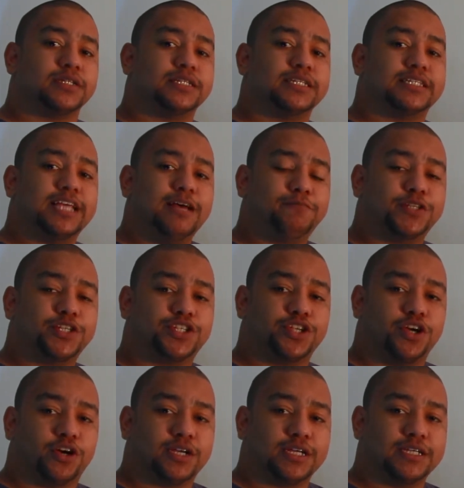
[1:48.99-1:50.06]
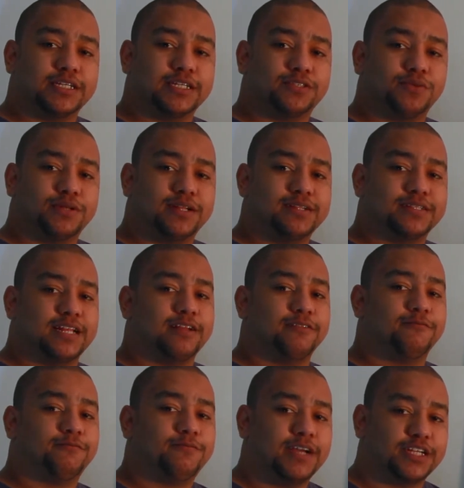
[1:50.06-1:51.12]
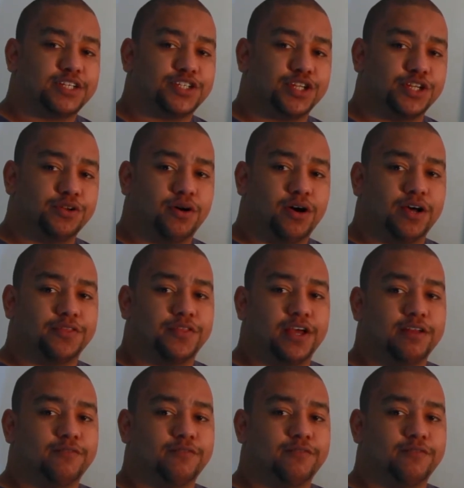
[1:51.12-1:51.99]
The septic shock is when there is an infection or other